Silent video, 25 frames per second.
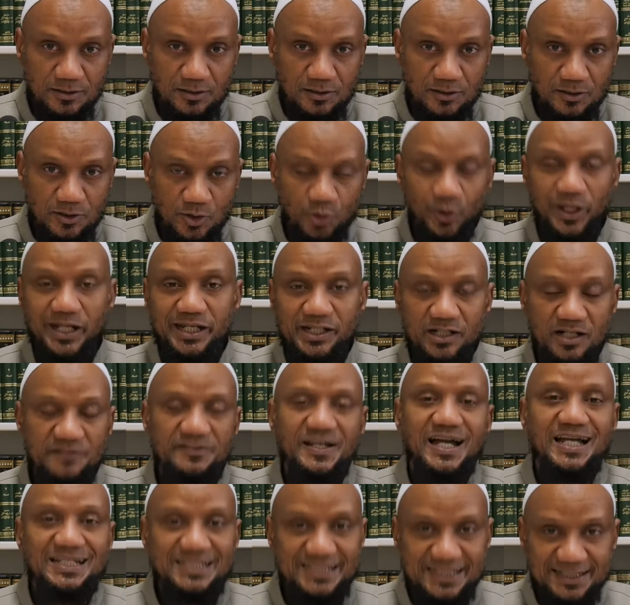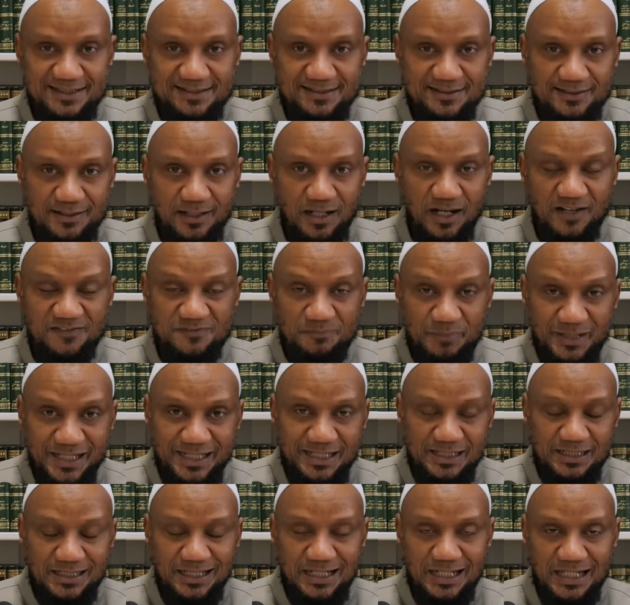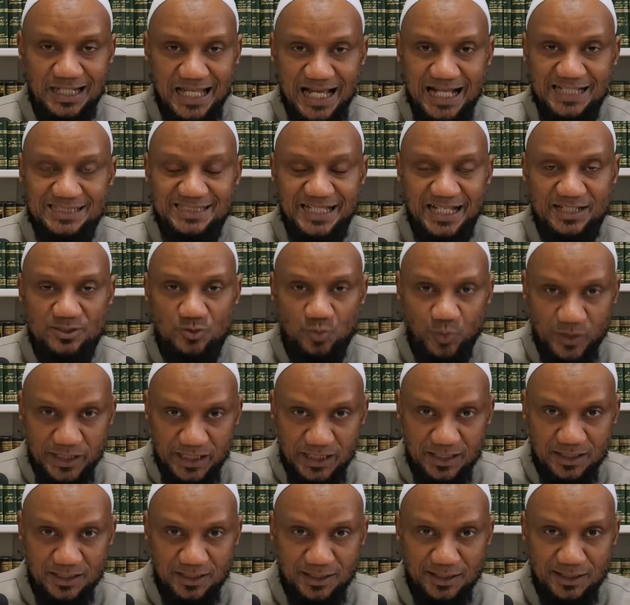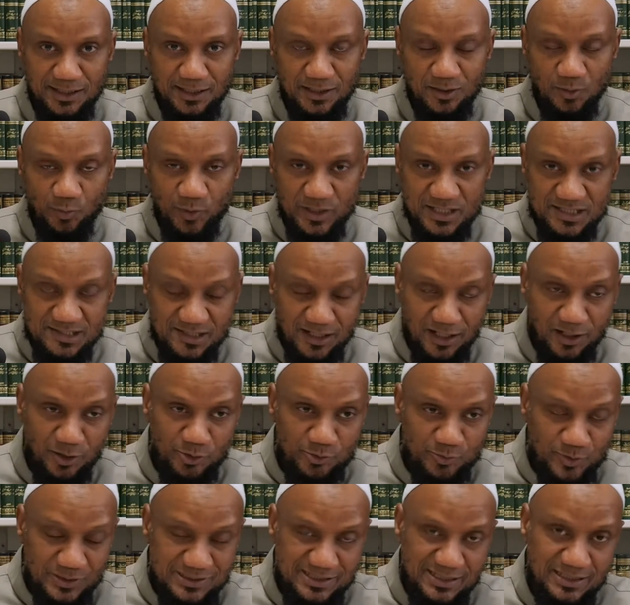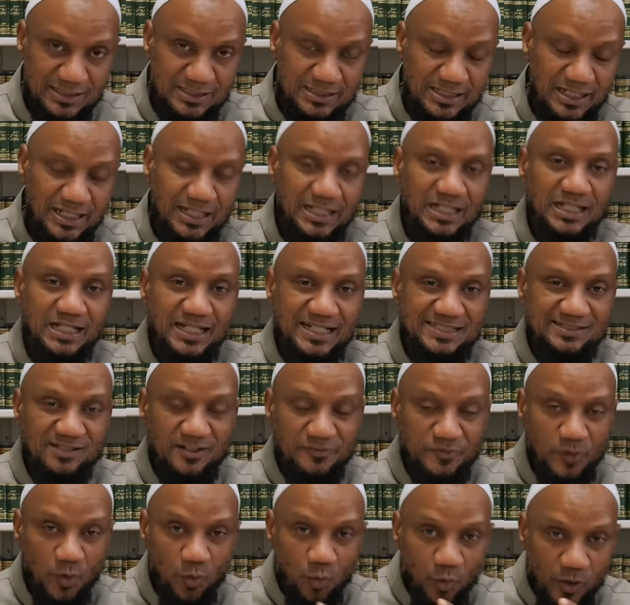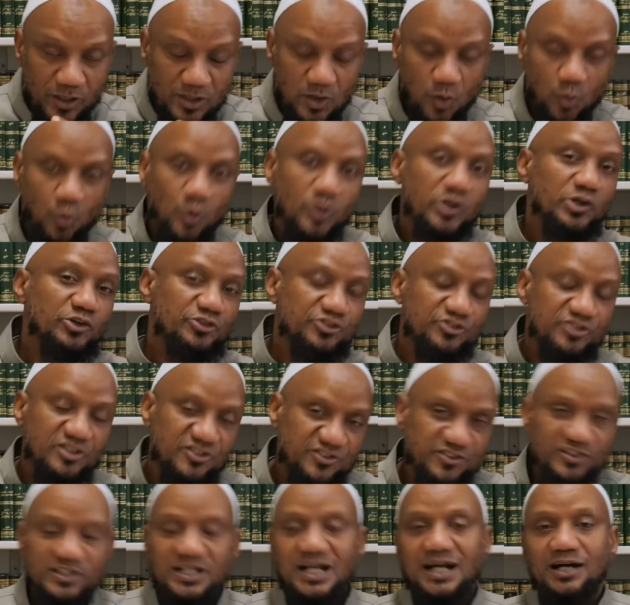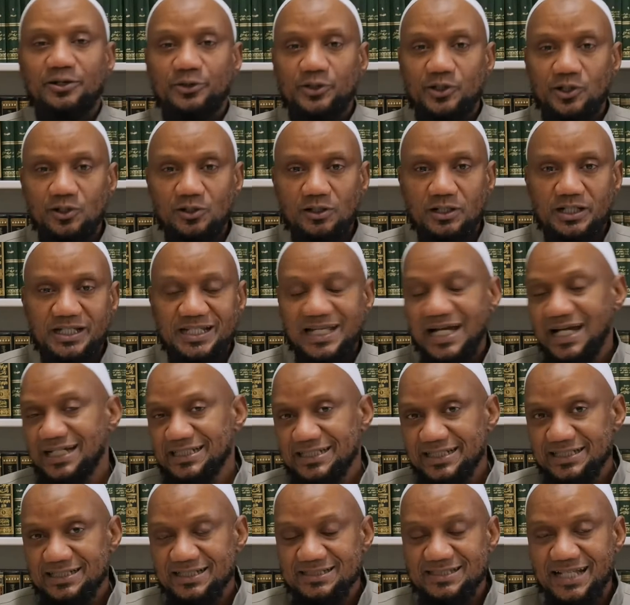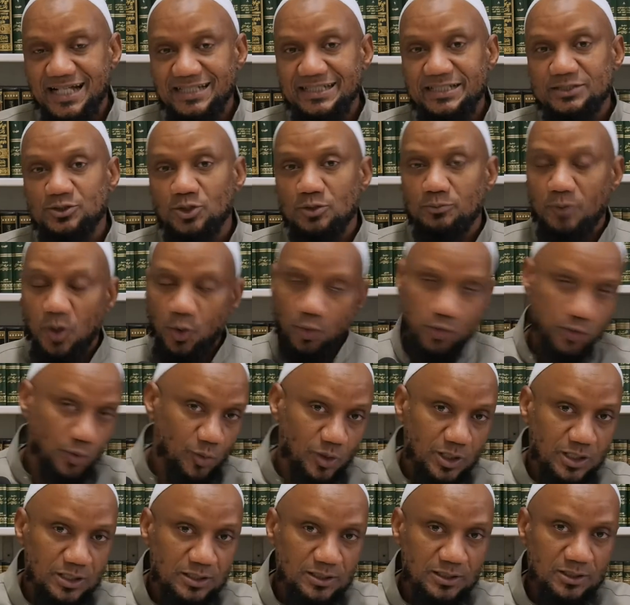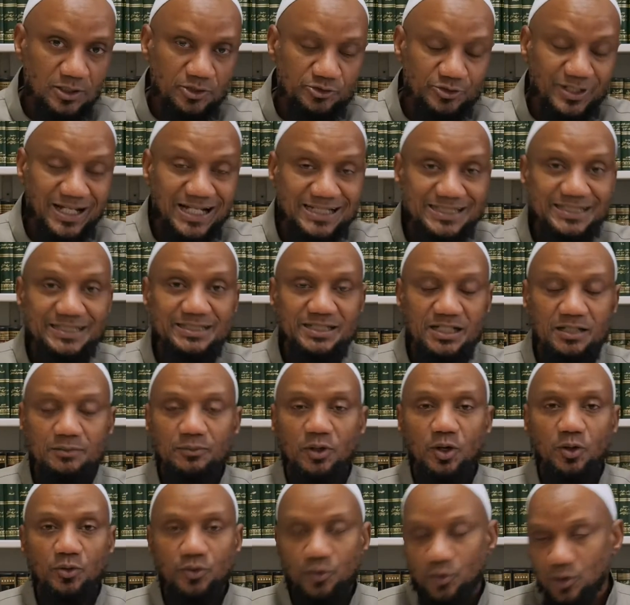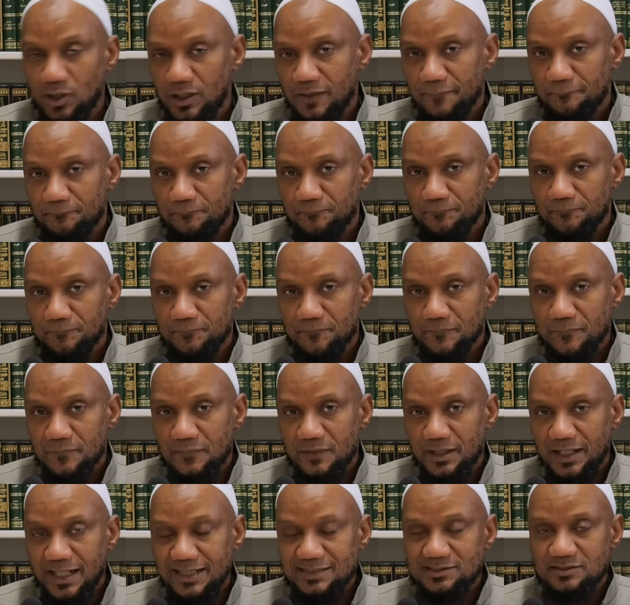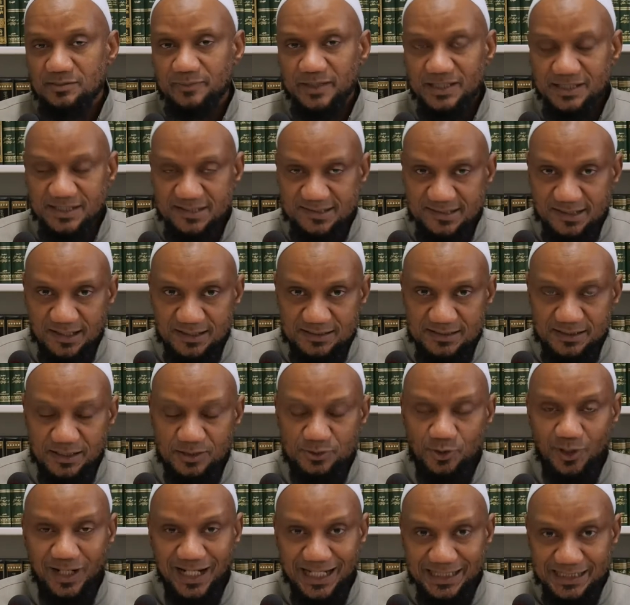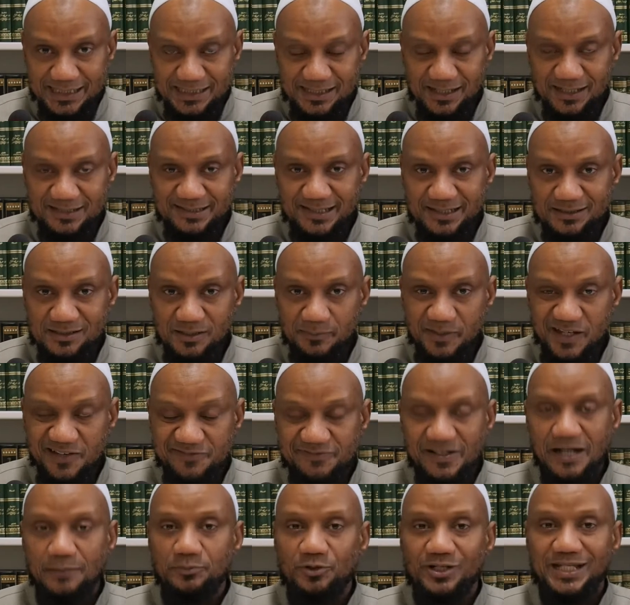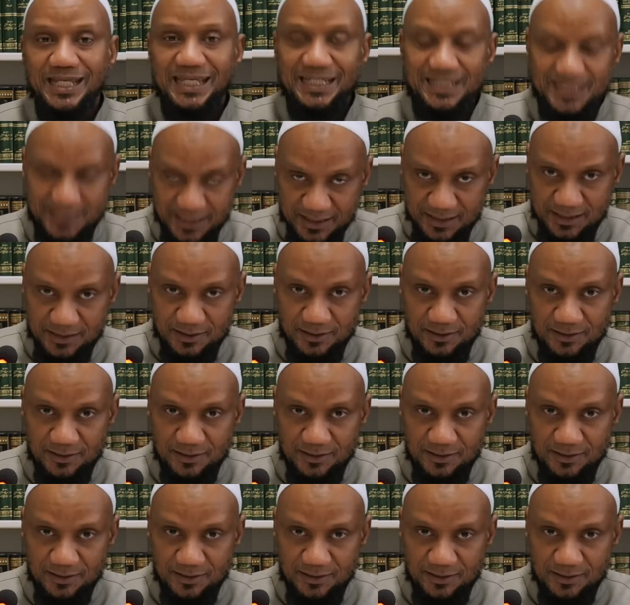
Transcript: grading of hadith of being classed as weak, which is also said that is of the worst scenario in hadith, is hadith al-mawdu'. So hadith al-mawdu' has to be discussed, although hadith are said to be fabricated,